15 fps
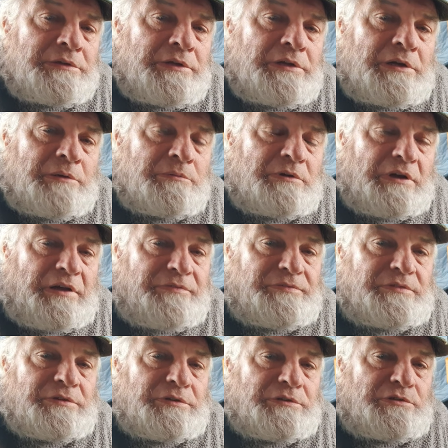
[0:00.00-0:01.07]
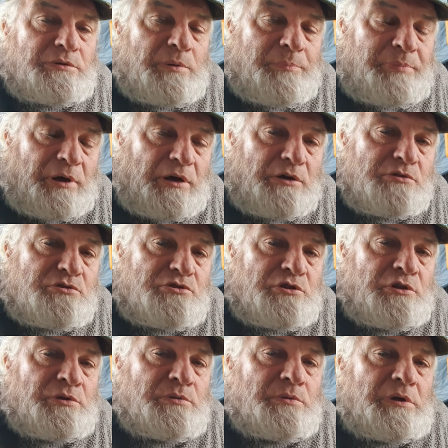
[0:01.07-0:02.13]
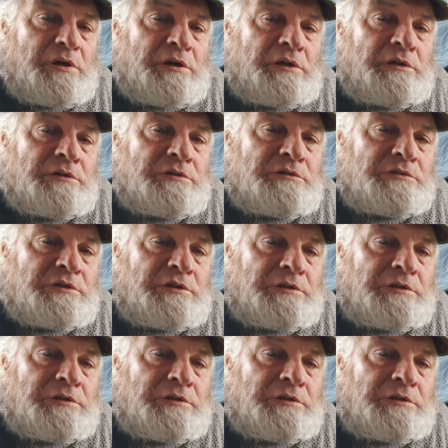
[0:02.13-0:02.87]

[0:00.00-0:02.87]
you know, I'm going to have to do a part 2 and